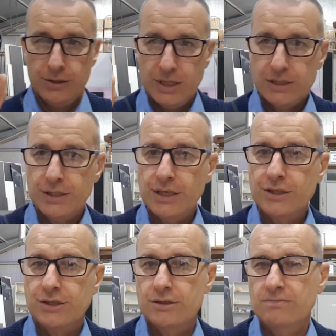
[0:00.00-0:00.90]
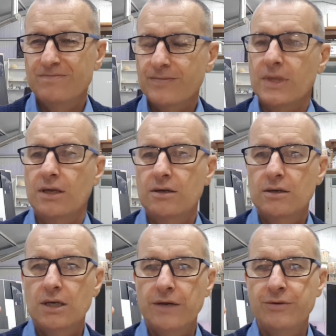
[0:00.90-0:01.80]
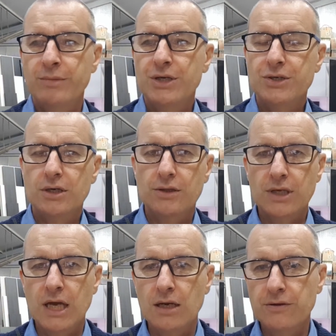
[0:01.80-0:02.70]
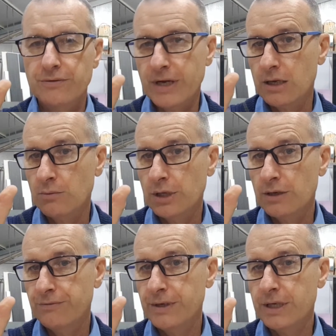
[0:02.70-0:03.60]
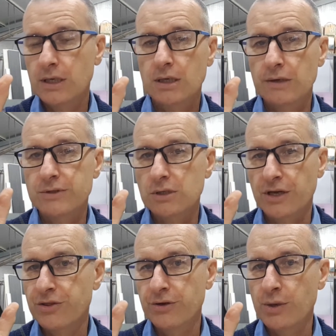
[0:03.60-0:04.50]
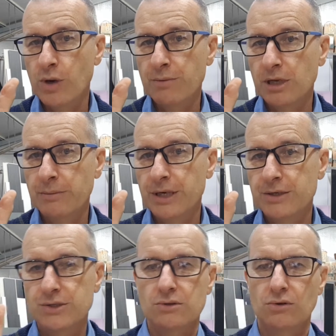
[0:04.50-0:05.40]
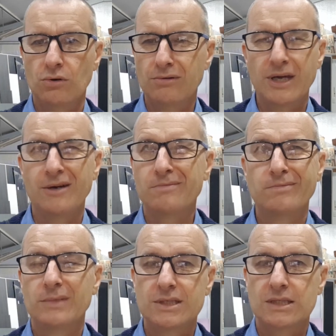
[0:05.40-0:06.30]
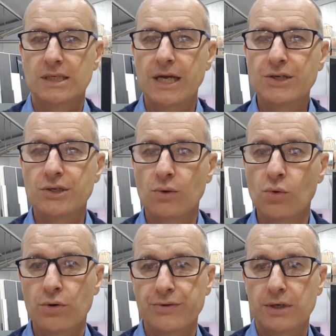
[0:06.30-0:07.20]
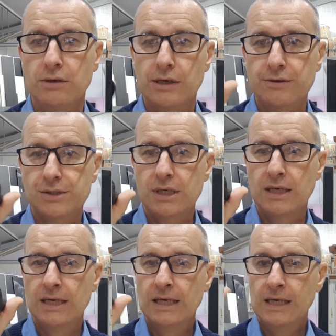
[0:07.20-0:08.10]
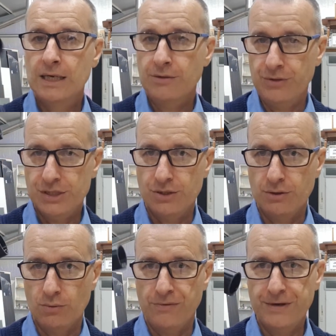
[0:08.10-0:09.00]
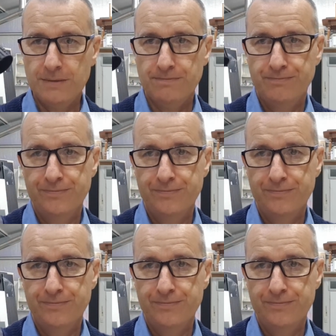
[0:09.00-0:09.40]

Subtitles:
This is, if you measure the end of the vacuum cleaner fitting, if it's like 31 millimeters, or let's say 1.25 inches in the old currency, this unit will fit.